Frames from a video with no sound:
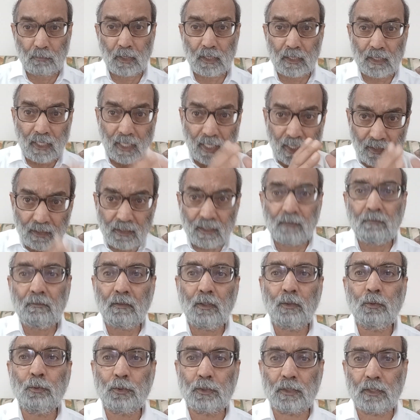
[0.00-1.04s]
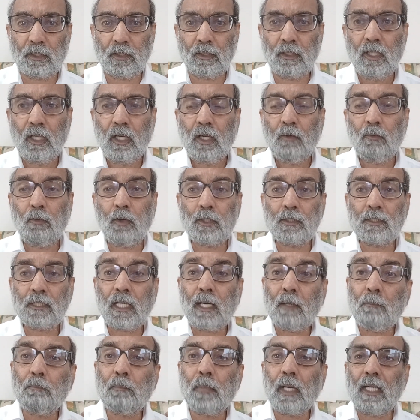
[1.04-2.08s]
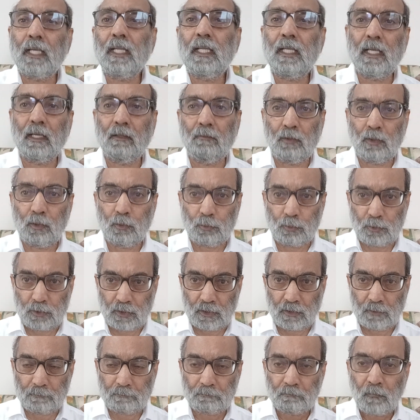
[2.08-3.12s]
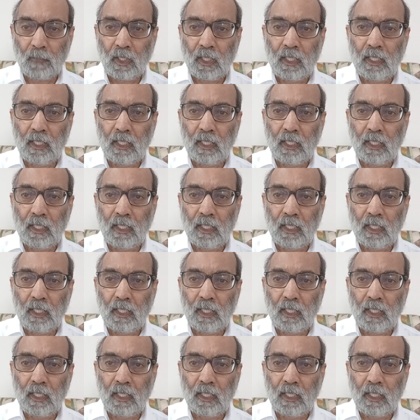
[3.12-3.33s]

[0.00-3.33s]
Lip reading: But that revolution was a bloody revolution.